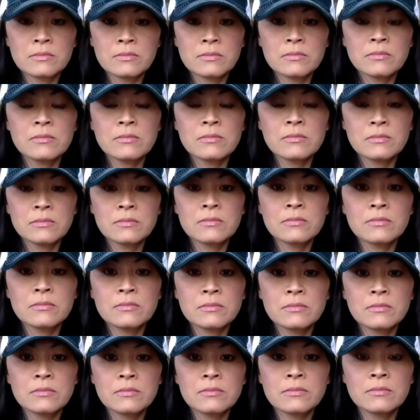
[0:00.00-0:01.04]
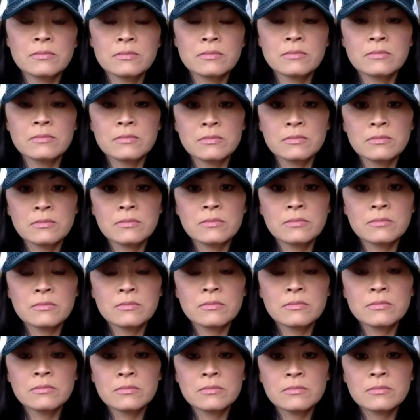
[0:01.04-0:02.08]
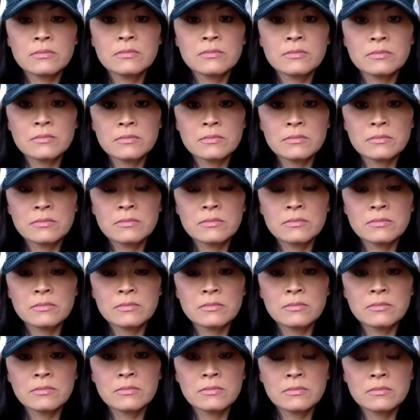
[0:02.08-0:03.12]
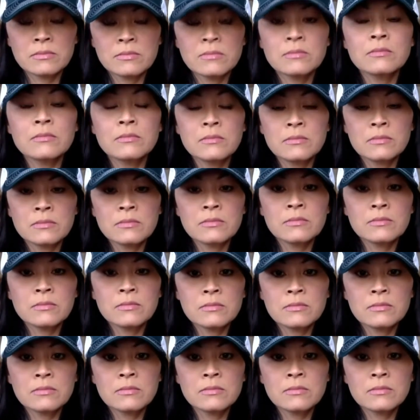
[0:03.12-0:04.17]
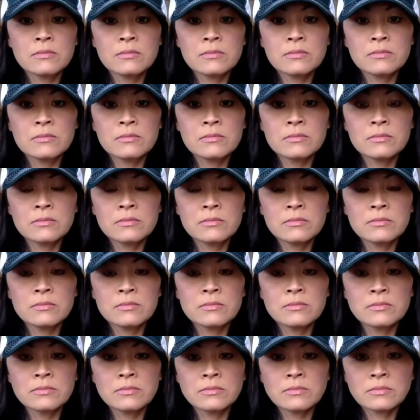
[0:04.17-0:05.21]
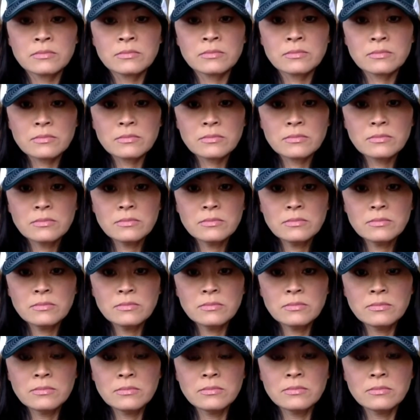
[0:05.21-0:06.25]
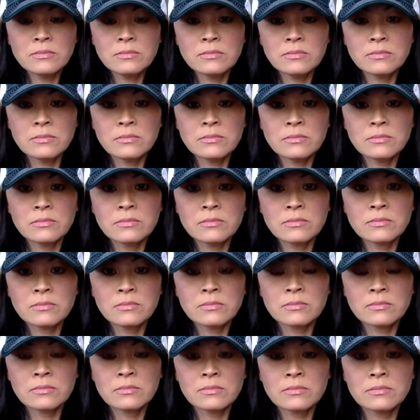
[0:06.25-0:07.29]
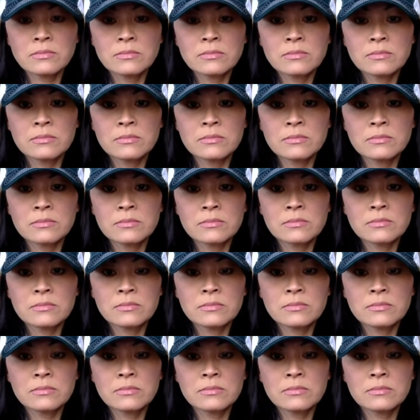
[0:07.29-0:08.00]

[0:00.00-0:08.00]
The person shown says nothing.